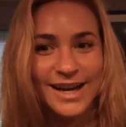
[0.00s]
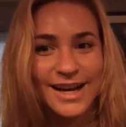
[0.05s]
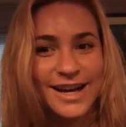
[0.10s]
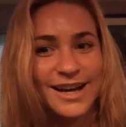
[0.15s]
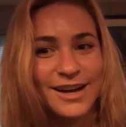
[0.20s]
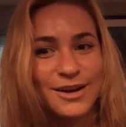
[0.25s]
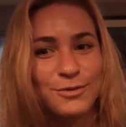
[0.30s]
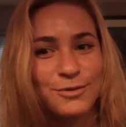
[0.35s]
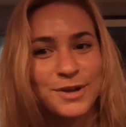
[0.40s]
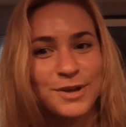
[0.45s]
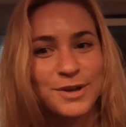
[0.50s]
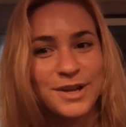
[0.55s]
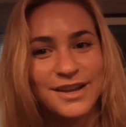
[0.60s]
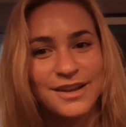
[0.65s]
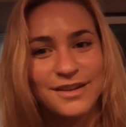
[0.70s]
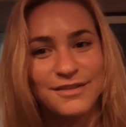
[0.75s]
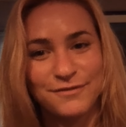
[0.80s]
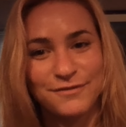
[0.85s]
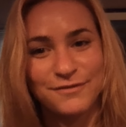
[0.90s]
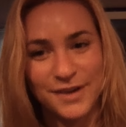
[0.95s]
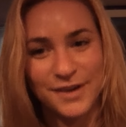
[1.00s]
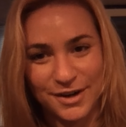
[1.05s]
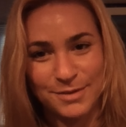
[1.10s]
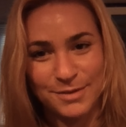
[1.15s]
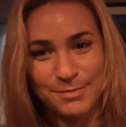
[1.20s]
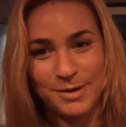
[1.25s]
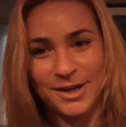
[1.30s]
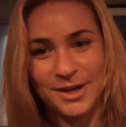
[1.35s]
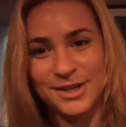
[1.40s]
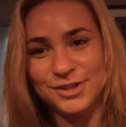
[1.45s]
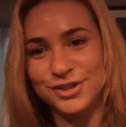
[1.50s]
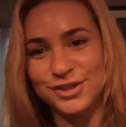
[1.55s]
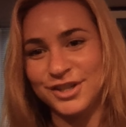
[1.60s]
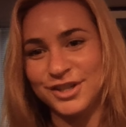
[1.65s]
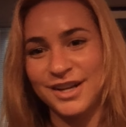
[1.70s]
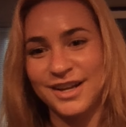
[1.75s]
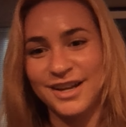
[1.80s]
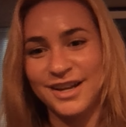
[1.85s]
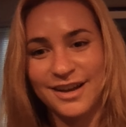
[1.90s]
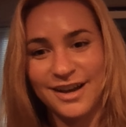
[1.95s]
We very much,
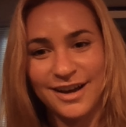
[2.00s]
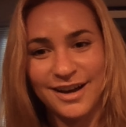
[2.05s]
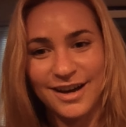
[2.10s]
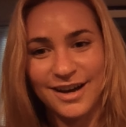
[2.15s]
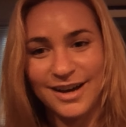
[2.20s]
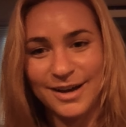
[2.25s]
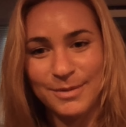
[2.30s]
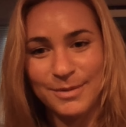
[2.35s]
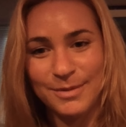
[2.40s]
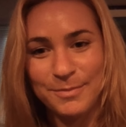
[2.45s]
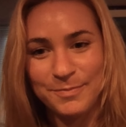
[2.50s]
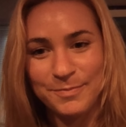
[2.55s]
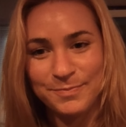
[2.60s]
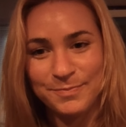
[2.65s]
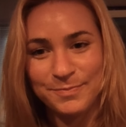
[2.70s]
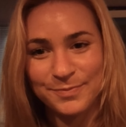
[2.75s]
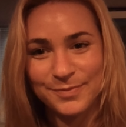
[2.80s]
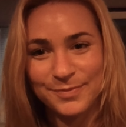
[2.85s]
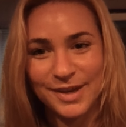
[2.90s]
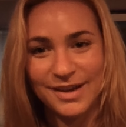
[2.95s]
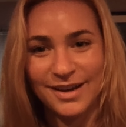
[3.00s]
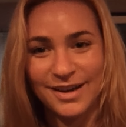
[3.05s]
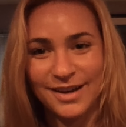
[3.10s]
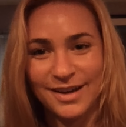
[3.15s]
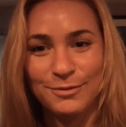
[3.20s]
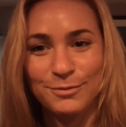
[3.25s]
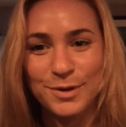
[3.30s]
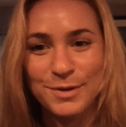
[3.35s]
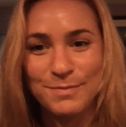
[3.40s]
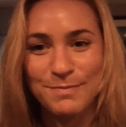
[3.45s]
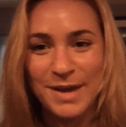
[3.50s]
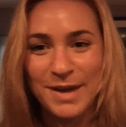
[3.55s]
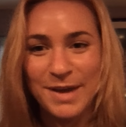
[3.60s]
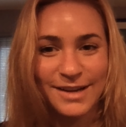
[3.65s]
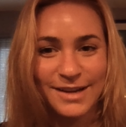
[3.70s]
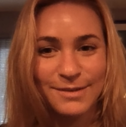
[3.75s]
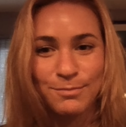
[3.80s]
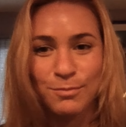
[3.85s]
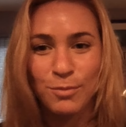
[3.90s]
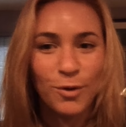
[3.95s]
we
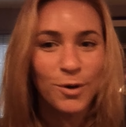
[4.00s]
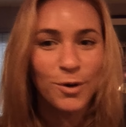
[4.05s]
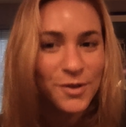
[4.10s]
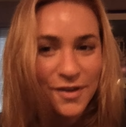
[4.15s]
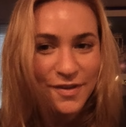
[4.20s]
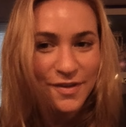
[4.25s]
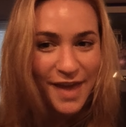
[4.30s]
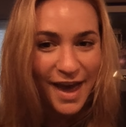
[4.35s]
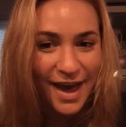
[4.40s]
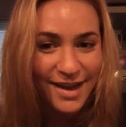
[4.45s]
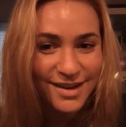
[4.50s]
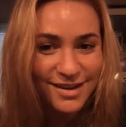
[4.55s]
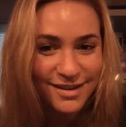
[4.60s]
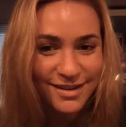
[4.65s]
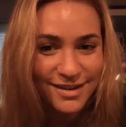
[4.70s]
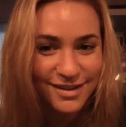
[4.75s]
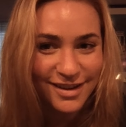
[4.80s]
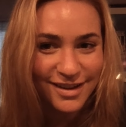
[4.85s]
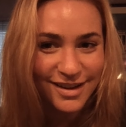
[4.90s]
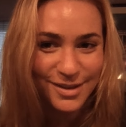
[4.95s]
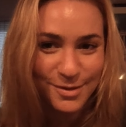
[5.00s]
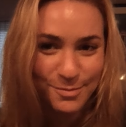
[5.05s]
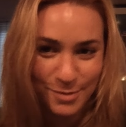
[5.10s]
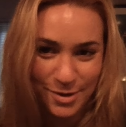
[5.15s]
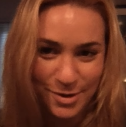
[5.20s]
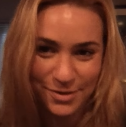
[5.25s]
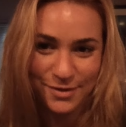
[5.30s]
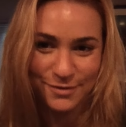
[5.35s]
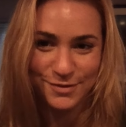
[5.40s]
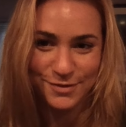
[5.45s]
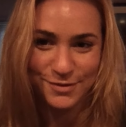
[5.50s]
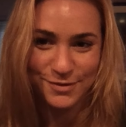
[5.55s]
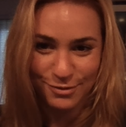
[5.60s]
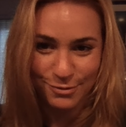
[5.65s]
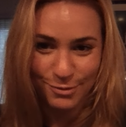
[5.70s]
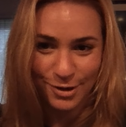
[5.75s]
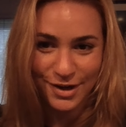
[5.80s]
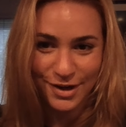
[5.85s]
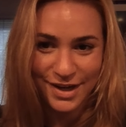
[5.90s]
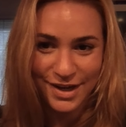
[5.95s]
made more than that in the month of
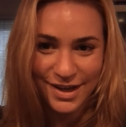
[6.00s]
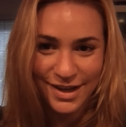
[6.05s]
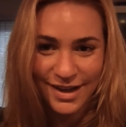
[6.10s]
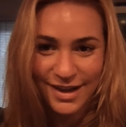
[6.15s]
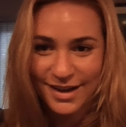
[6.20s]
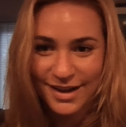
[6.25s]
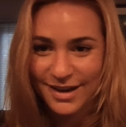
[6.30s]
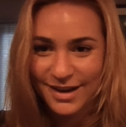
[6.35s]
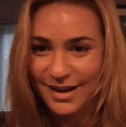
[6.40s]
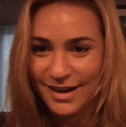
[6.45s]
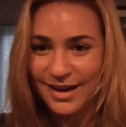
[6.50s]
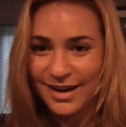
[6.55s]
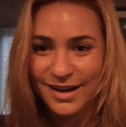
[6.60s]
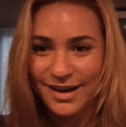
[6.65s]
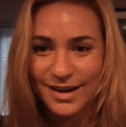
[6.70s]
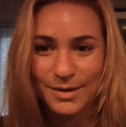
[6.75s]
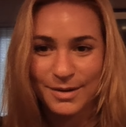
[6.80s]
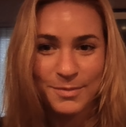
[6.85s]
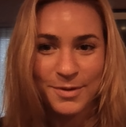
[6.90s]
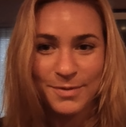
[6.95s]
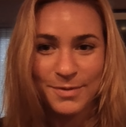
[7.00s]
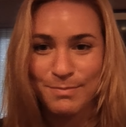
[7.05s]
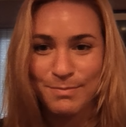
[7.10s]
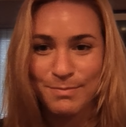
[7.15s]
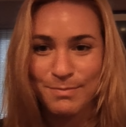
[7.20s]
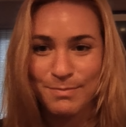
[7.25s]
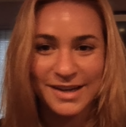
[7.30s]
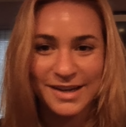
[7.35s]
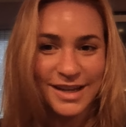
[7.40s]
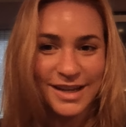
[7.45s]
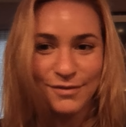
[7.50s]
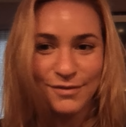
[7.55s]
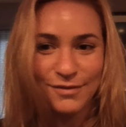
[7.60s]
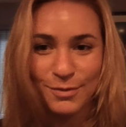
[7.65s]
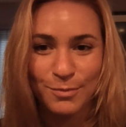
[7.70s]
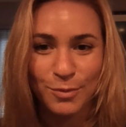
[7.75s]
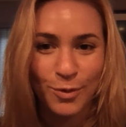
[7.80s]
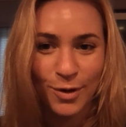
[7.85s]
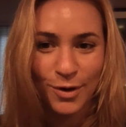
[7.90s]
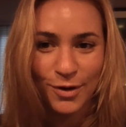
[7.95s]
January, made even
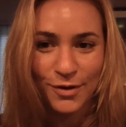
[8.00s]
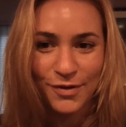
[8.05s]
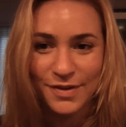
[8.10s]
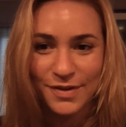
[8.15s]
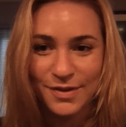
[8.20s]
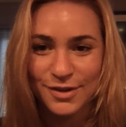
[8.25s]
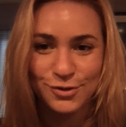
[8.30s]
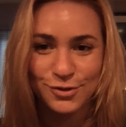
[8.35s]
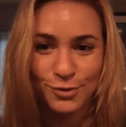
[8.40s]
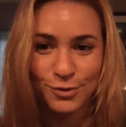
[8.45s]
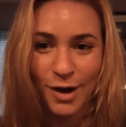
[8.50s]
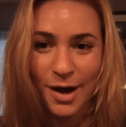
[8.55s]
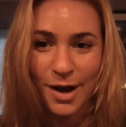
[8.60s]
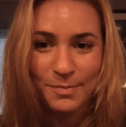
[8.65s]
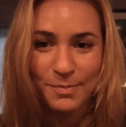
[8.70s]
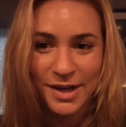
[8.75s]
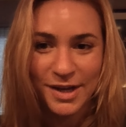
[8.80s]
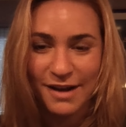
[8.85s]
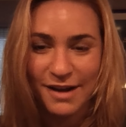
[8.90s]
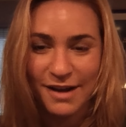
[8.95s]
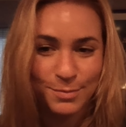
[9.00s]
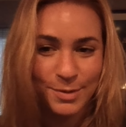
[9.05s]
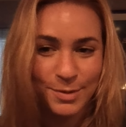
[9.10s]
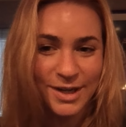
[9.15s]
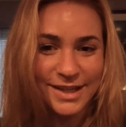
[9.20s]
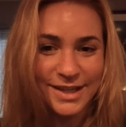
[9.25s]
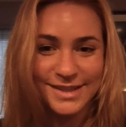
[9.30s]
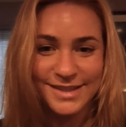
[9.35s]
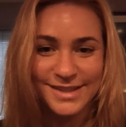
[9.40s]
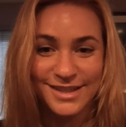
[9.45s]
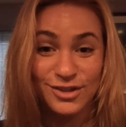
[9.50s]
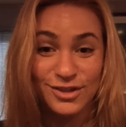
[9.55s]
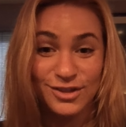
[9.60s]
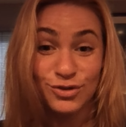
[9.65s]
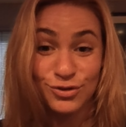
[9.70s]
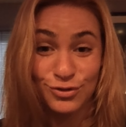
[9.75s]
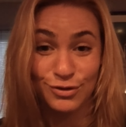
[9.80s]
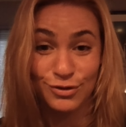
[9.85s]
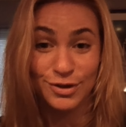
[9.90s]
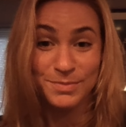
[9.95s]
more than the drop that everybody is
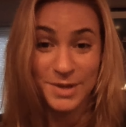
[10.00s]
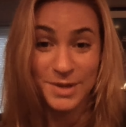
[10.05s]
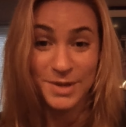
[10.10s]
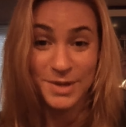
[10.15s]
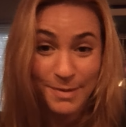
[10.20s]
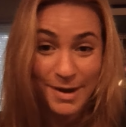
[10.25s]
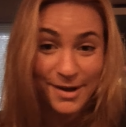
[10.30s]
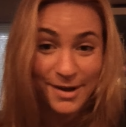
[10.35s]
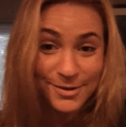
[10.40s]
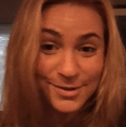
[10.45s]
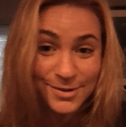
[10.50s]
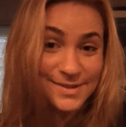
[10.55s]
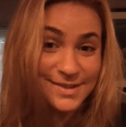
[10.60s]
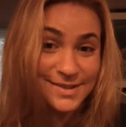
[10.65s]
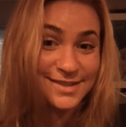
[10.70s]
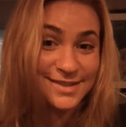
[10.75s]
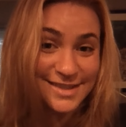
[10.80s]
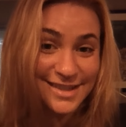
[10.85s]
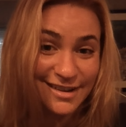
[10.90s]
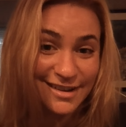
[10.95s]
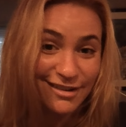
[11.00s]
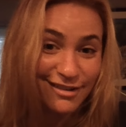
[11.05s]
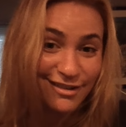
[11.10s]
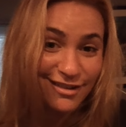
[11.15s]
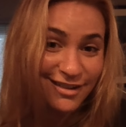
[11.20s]
screaming about still,